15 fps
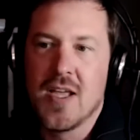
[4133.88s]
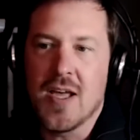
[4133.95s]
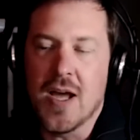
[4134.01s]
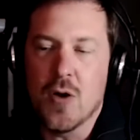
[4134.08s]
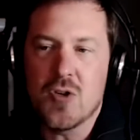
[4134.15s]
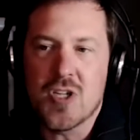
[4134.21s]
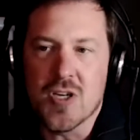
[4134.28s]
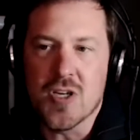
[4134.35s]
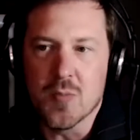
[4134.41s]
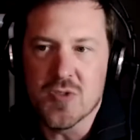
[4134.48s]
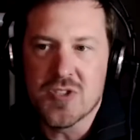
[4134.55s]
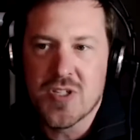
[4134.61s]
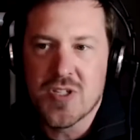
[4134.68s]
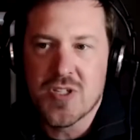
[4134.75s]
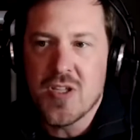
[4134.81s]

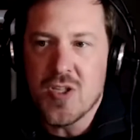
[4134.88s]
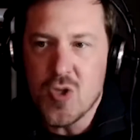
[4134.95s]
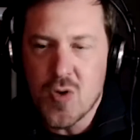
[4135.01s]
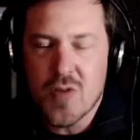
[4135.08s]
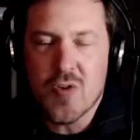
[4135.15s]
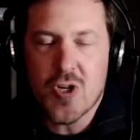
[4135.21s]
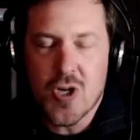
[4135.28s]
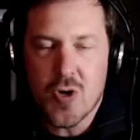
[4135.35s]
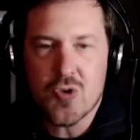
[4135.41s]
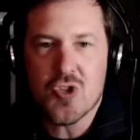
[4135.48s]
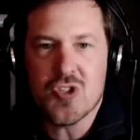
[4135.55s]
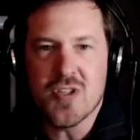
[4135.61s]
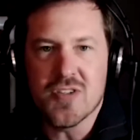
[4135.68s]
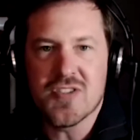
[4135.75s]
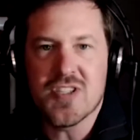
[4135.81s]
outcomes, you have a
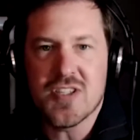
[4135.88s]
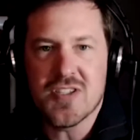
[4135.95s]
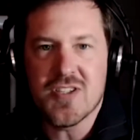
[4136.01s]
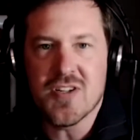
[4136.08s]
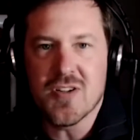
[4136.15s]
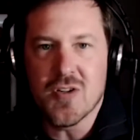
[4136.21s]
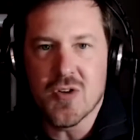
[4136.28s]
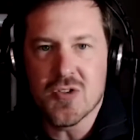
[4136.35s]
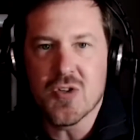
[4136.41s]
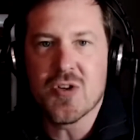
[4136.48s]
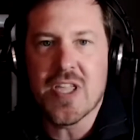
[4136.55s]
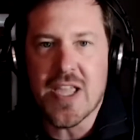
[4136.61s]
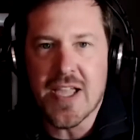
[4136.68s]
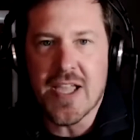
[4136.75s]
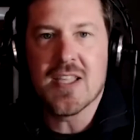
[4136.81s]
coach that sits there and goes,
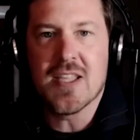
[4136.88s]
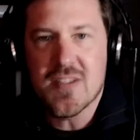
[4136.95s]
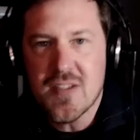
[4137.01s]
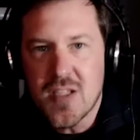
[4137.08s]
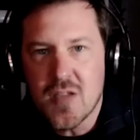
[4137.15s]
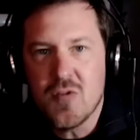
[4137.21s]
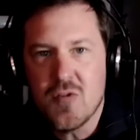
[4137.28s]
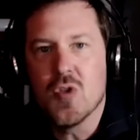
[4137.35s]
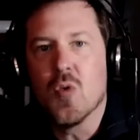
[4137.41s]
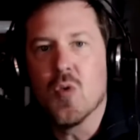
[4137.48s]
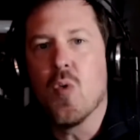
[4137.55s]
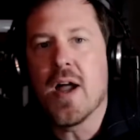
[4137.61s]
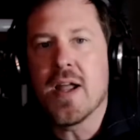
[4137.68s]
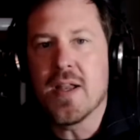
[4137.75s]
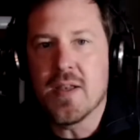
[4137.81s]
okay, I can give you the
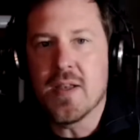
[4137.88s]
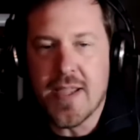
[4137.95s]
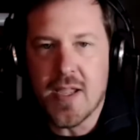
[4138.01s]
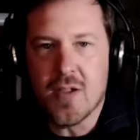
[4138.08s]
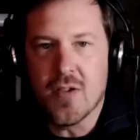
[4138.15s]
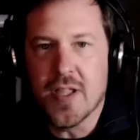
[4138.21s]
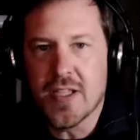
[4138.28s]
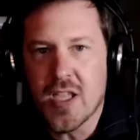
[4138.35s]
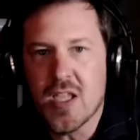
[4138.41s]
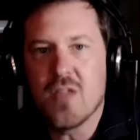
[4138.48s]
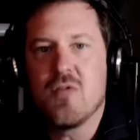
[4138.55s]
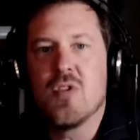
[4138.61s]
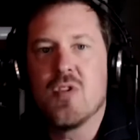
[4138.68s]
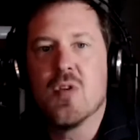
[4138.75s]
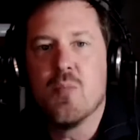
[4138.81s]
wide angle. I can
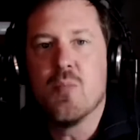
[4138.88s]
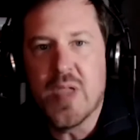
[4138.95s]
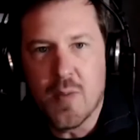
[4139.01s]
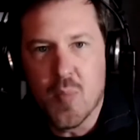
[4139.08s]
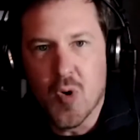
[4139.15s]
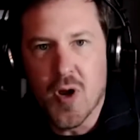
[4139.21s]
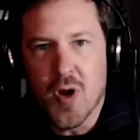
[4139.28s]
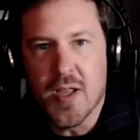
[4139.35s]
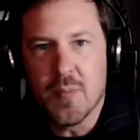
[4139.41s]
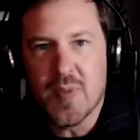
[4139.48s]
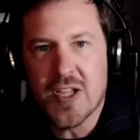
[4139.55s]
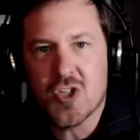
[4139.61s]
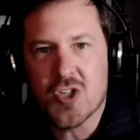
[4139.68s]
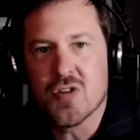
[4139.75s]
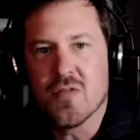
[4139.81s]
give you the big, broad
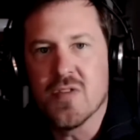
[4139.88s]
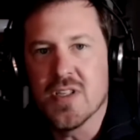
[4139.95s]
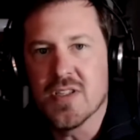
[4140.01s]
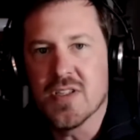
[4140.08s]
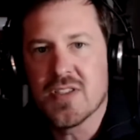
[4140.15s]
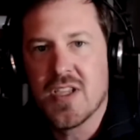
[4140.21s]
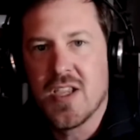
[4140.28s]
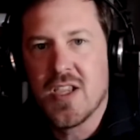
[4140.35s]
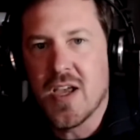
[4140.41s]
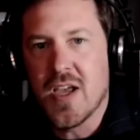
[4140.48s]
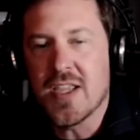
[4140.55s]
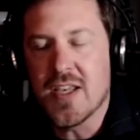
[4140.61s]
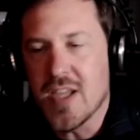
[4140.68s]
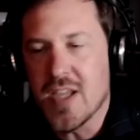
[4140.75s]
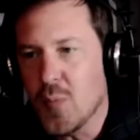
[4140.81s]
picture of this.
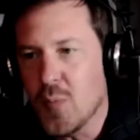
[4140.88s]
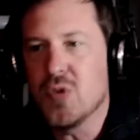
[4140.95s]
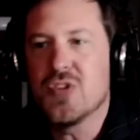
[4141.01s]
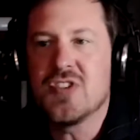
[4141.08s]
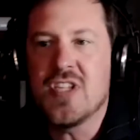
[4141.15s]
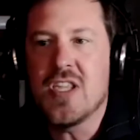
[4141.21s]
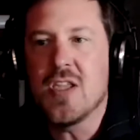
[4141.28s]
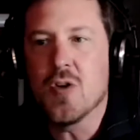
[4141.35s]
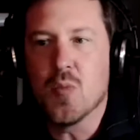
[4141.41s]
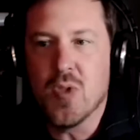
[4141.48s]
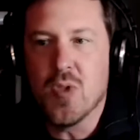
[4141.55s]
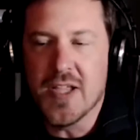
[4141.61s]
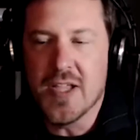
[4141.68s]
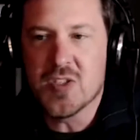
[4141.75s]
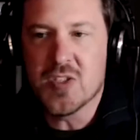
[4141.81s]
I can help you see your blind